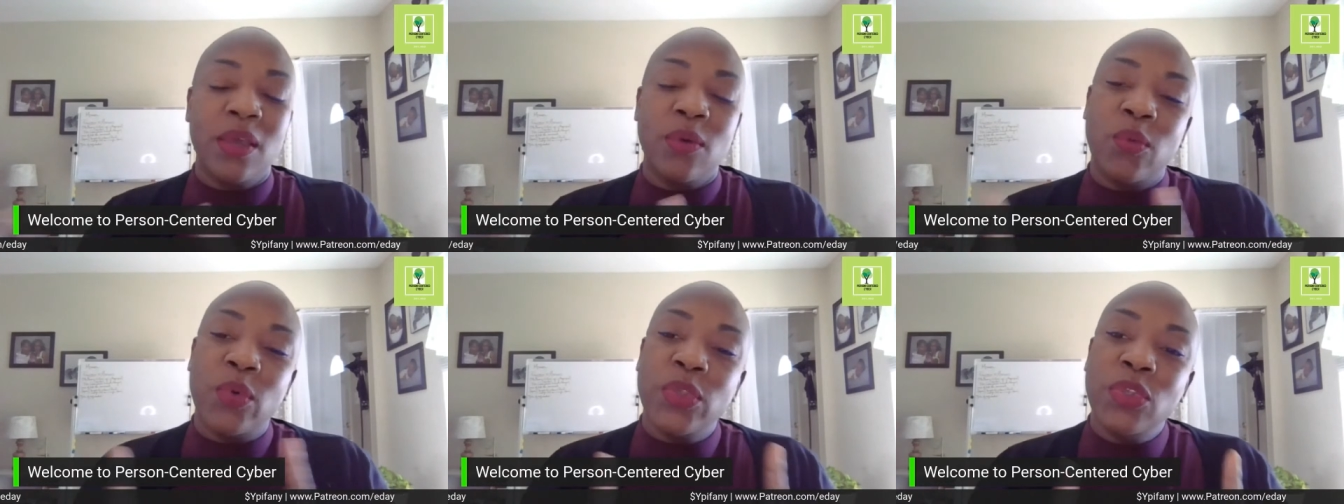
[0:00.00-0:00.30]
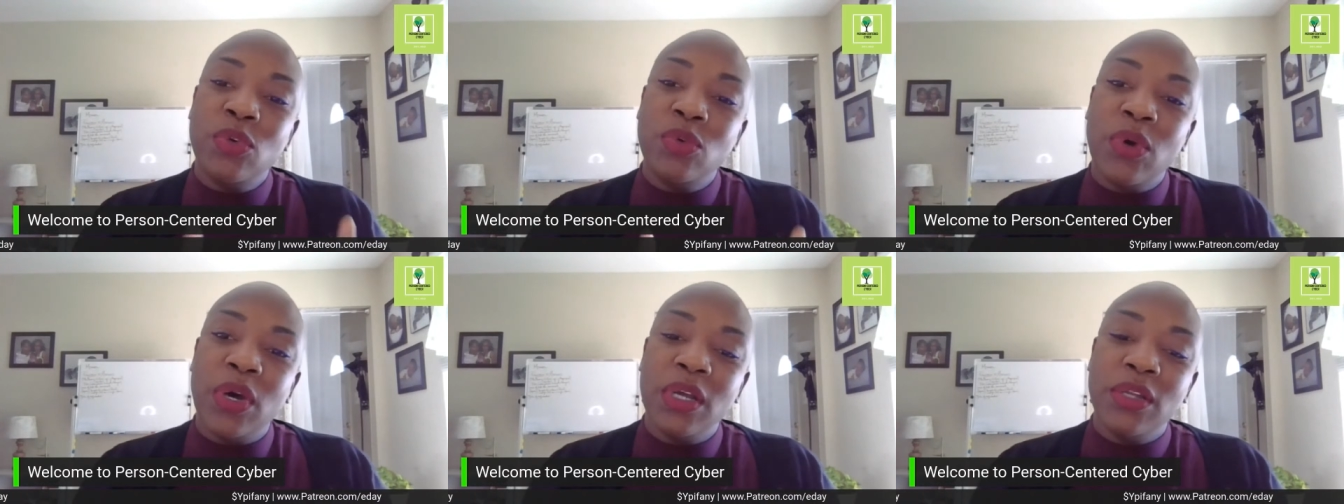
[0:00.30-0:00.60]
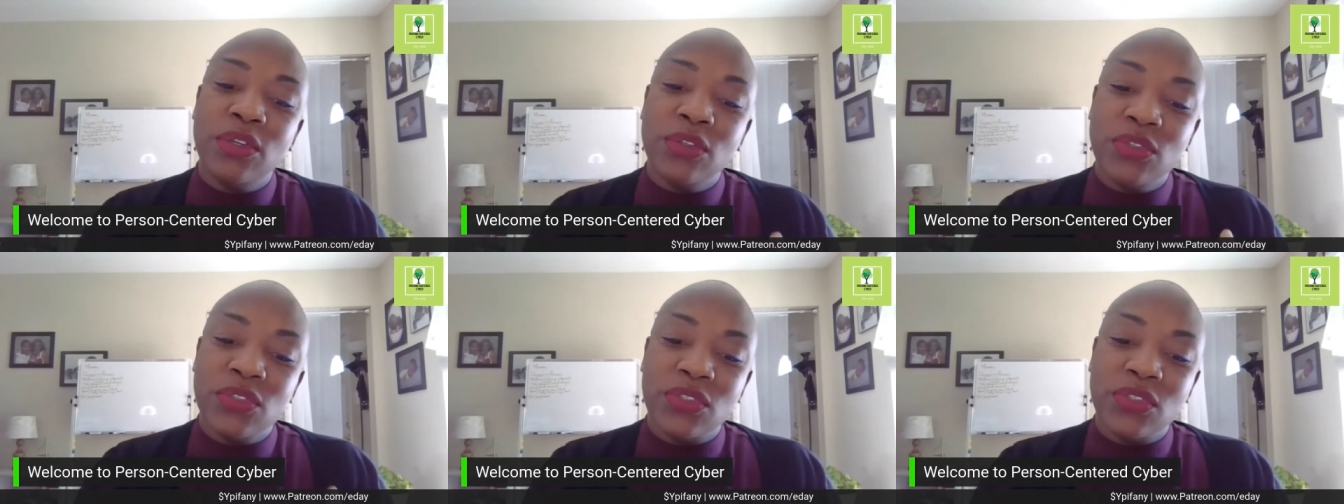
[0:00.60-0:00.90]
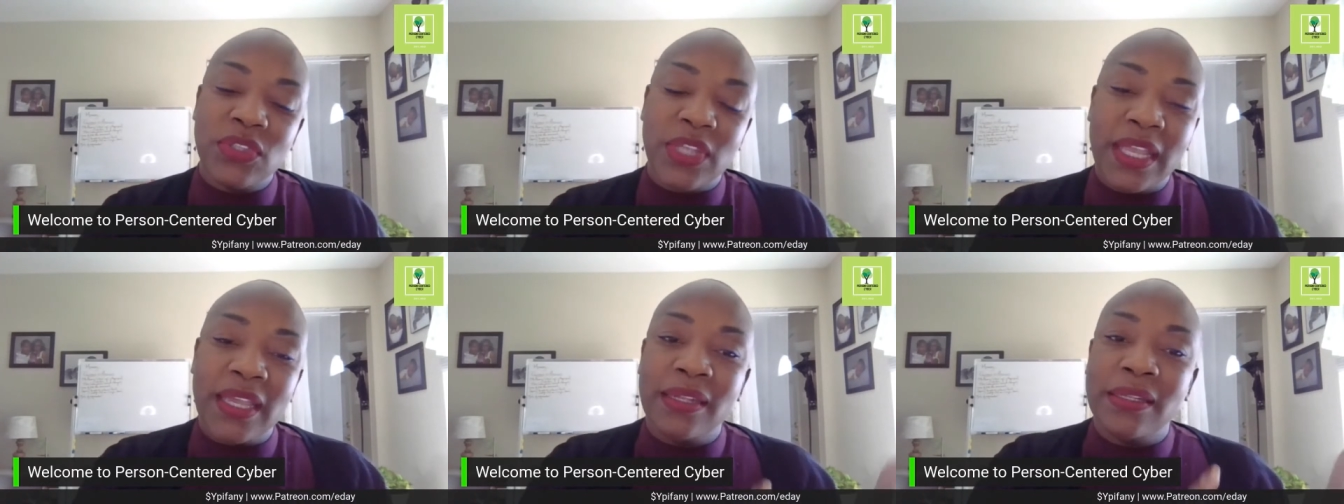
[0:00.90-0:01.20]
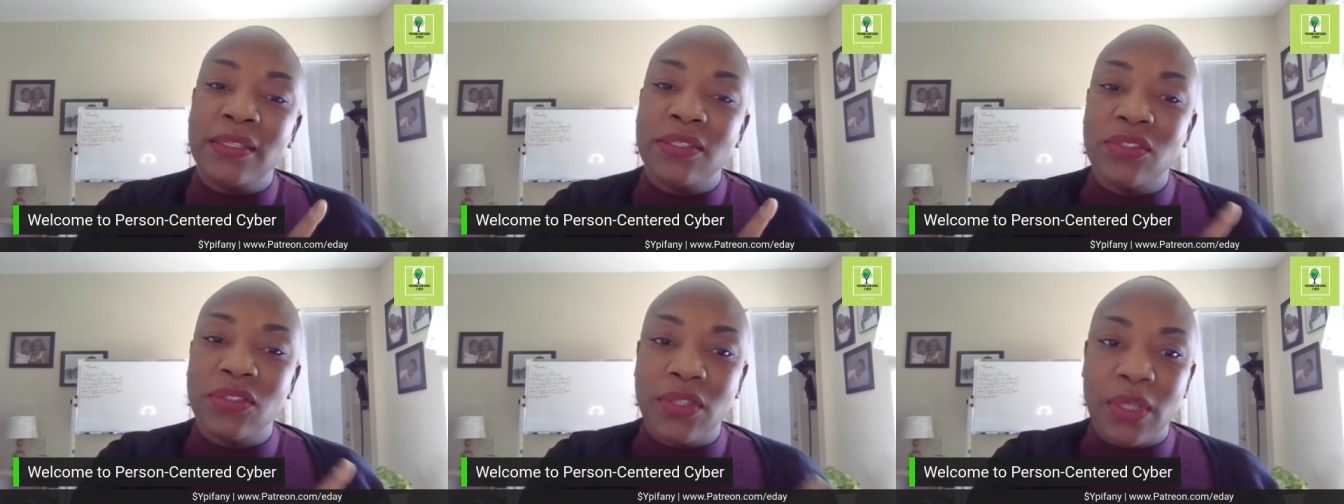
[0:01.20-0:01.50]
When you
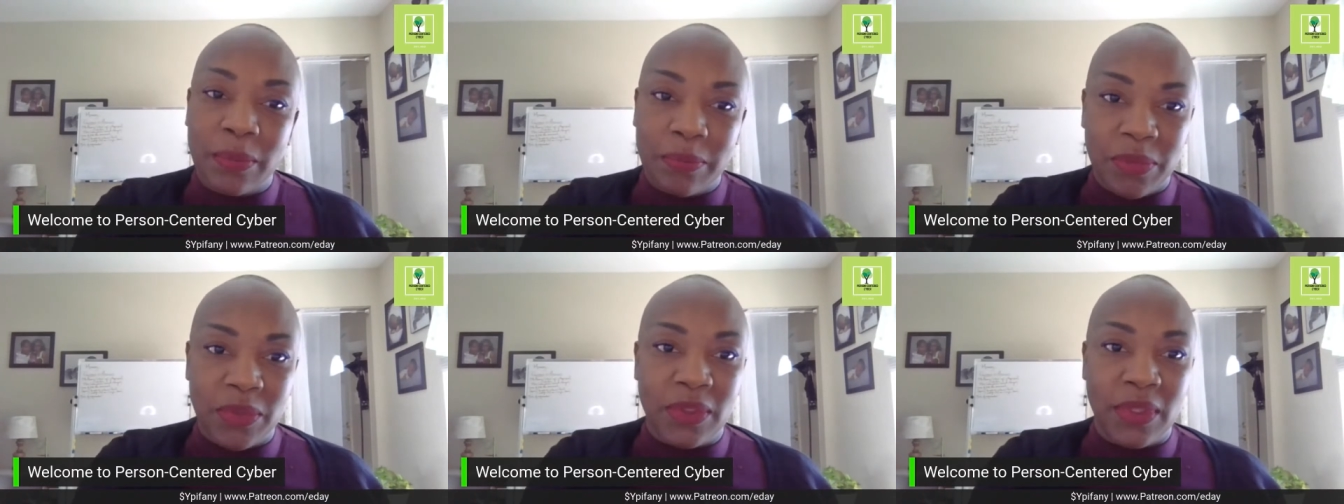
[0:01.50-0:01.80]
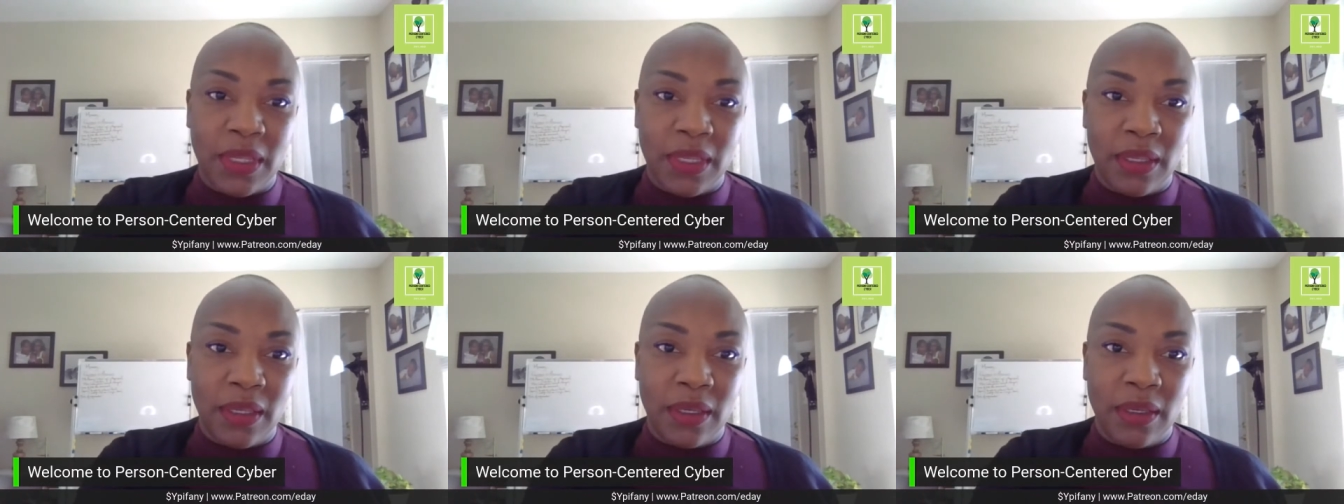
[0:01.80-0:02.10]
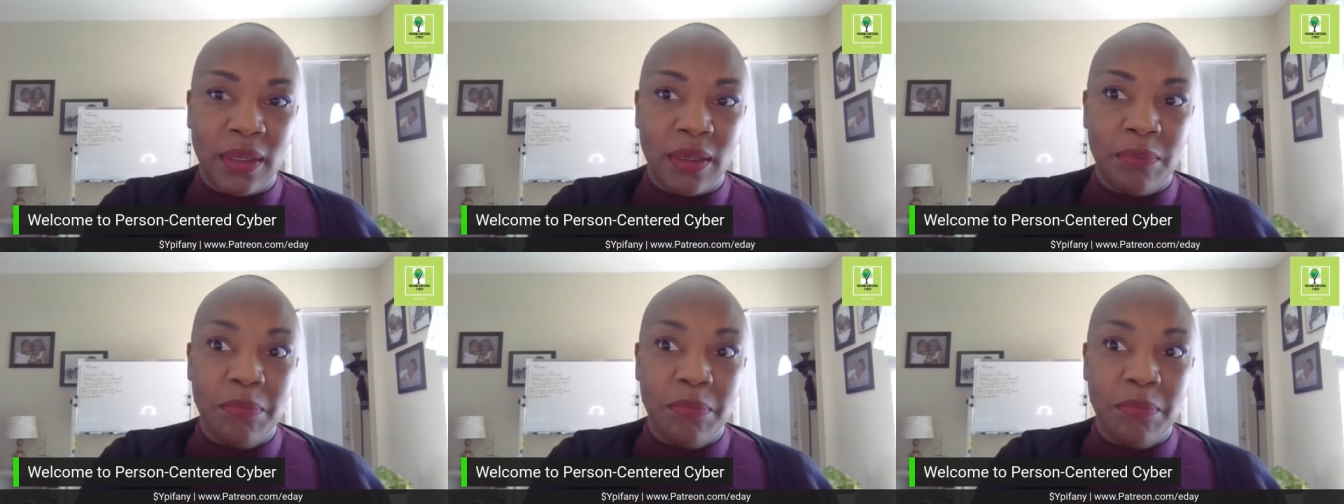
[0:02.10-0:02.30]
understand something,